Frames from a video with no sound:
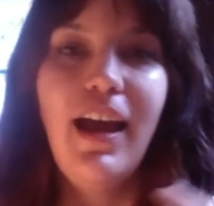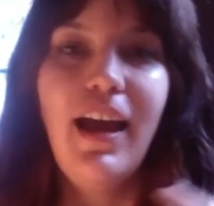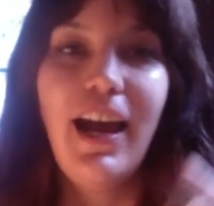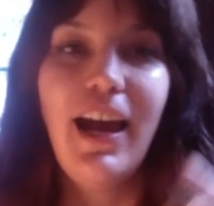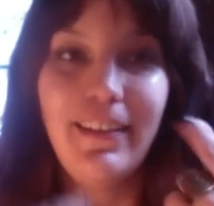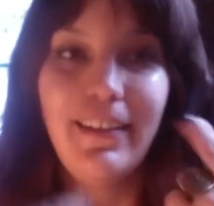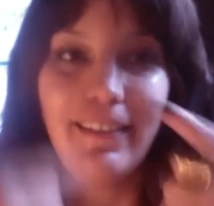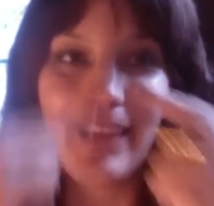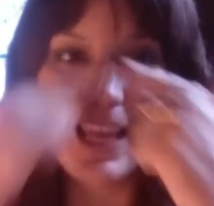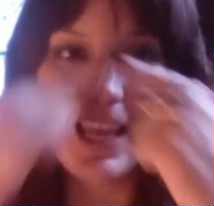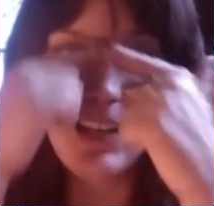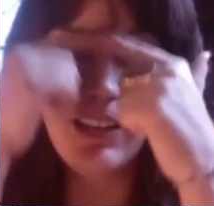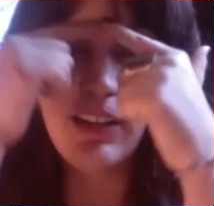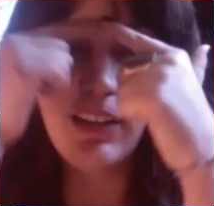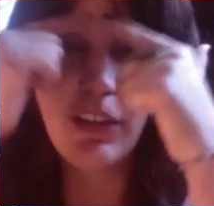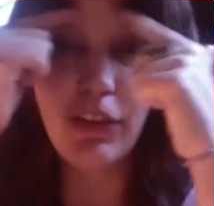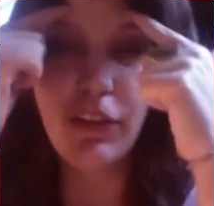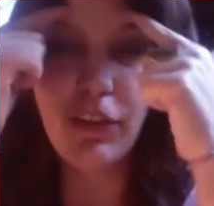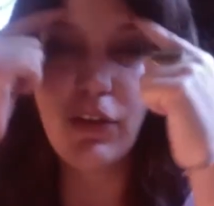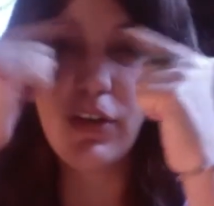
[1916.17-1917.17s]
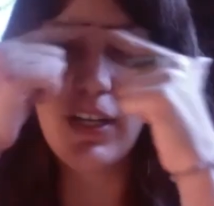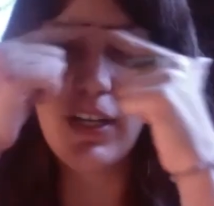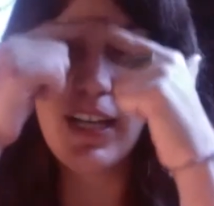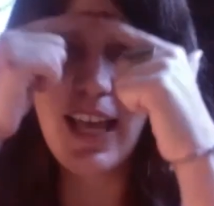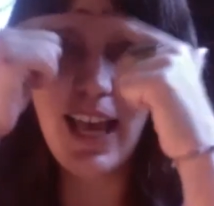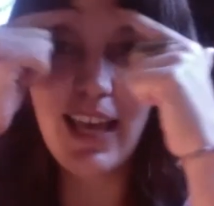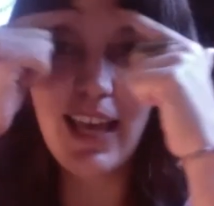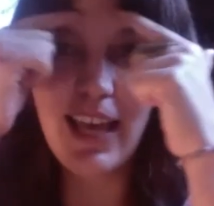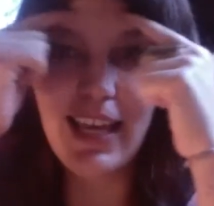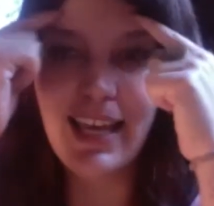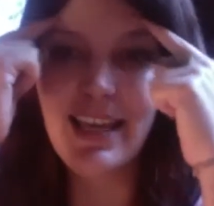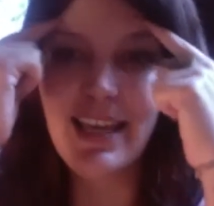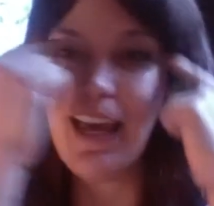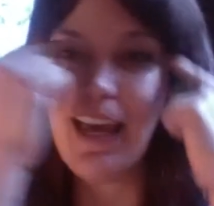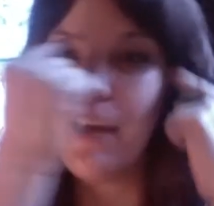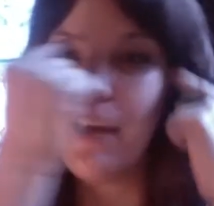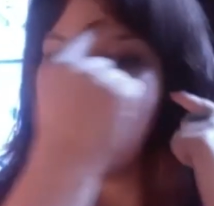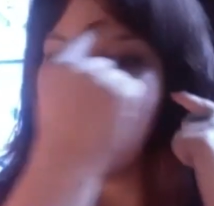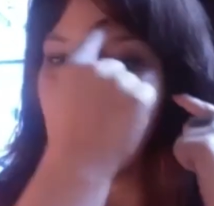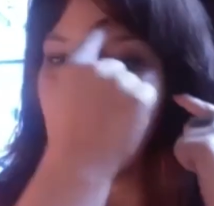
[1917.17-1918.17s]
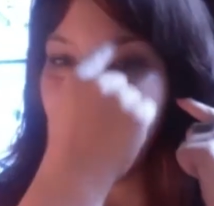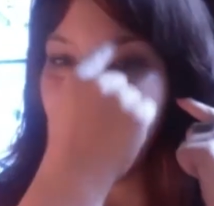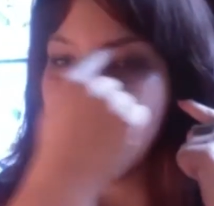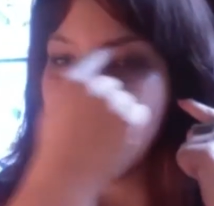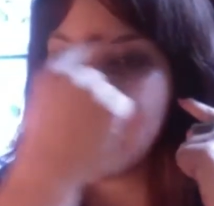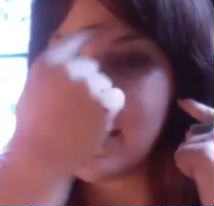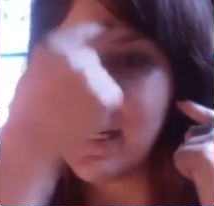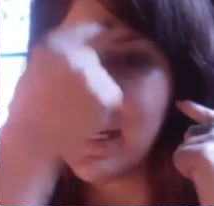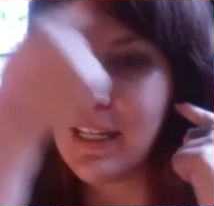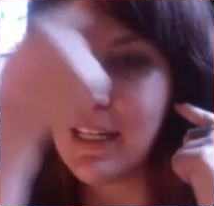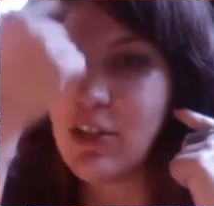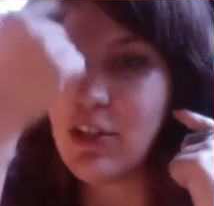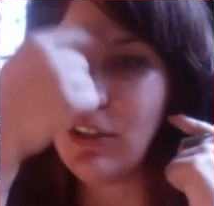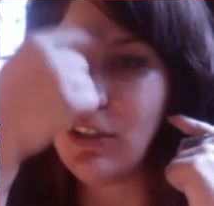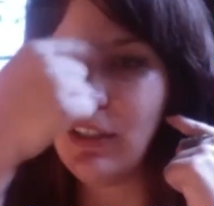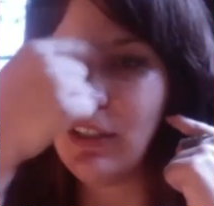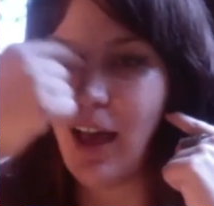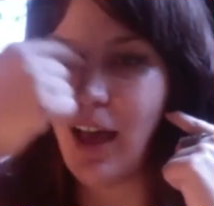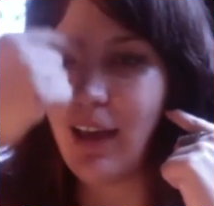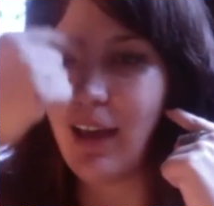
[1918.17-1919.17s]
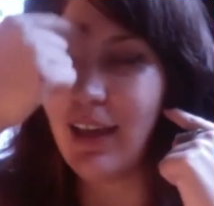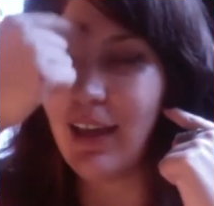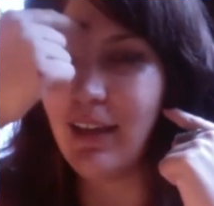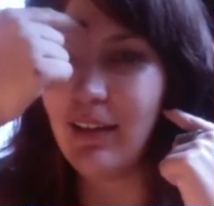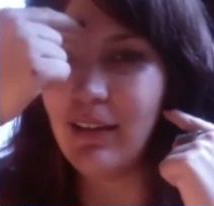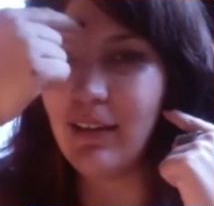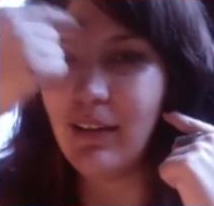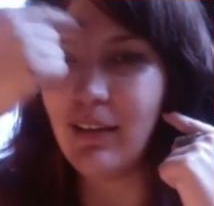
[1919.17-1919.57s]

And then the third eye again becomes that interlocking.